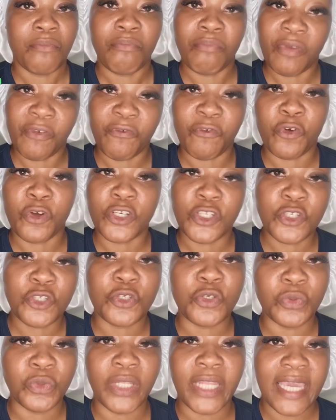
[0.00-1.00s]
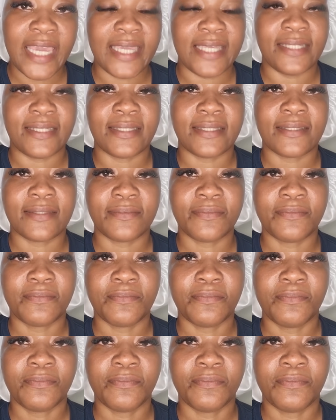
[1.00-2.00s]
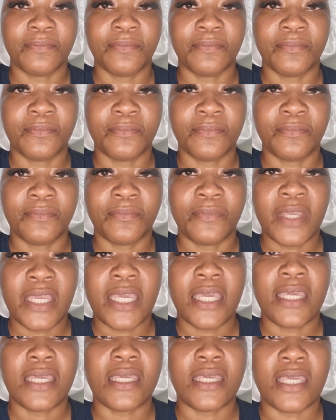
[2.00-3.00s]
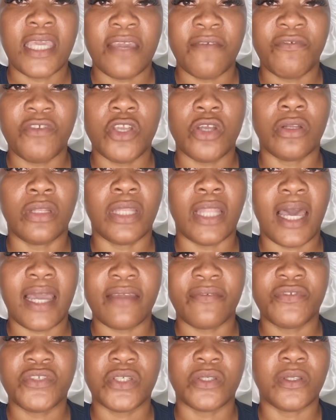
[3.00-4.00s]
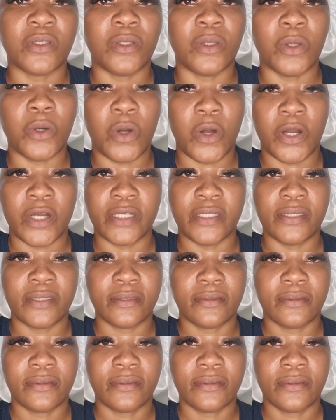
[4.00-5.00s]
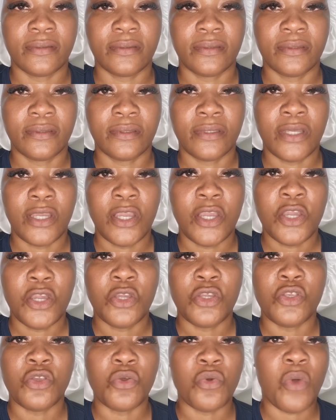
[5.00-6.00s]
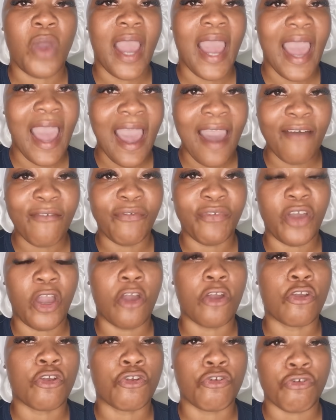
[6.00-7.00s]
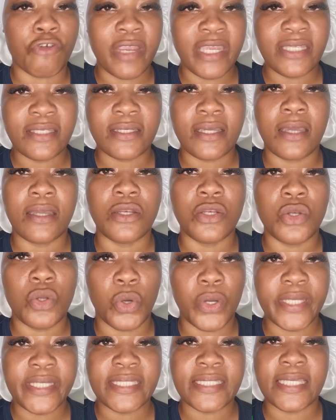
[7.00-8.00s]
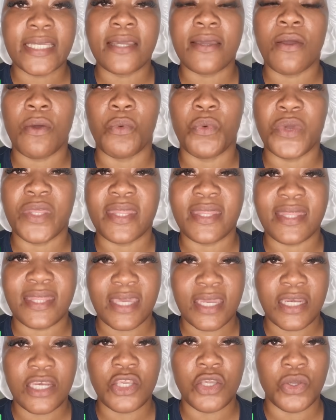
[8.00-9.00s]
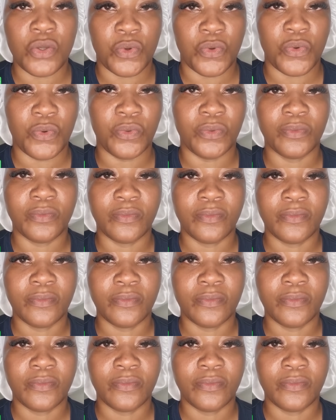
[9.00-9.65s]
Before it's too late, give your life to the Lord. You have a great anointing within you.